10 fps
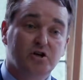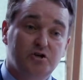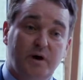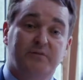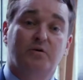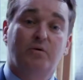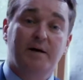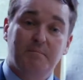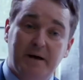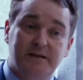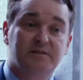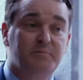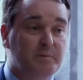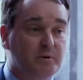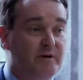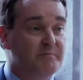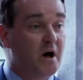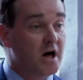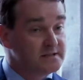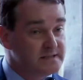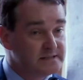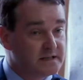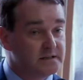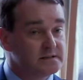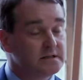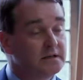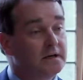Do we have the right mix of people who have policy skills